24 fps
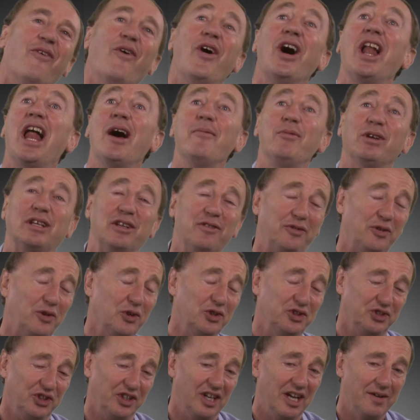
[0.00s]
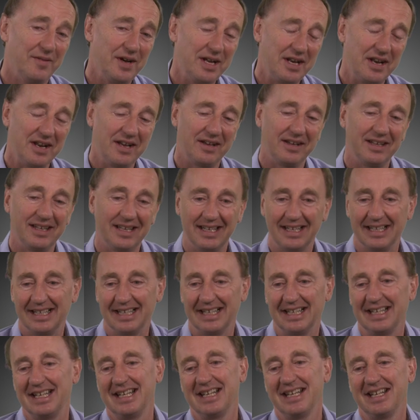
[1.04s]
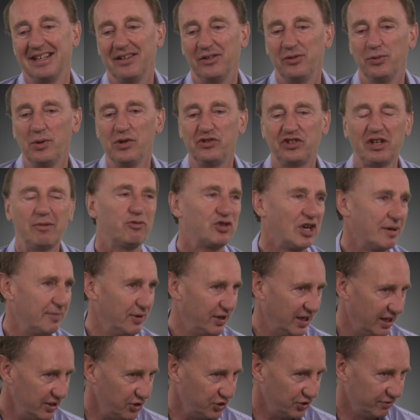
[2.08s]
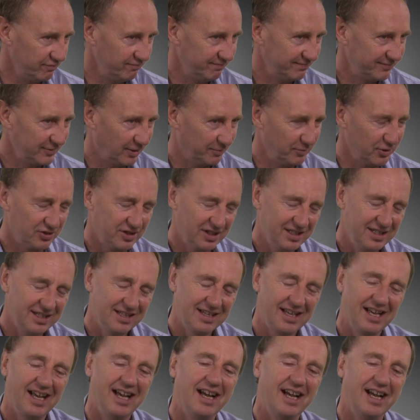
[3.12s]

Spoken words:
Well, I'm looking forward to it. I mean, with some trepidation, obviously.